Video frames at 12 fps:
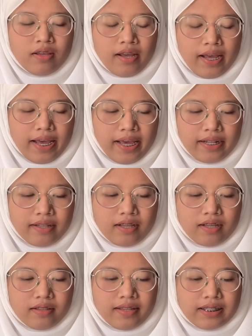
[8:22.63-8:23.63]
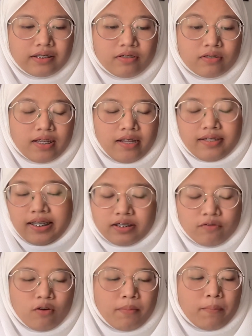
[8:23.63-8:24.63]
And that's
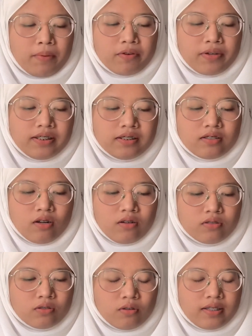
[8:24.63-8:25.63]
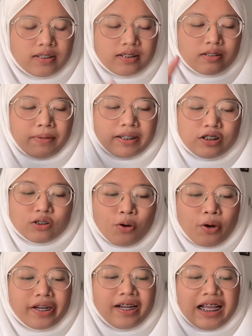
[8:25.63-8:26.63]
it for my Pinterest. Also, this is my
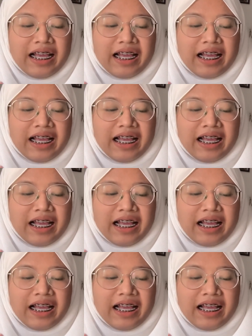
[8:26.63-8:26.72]
Discord.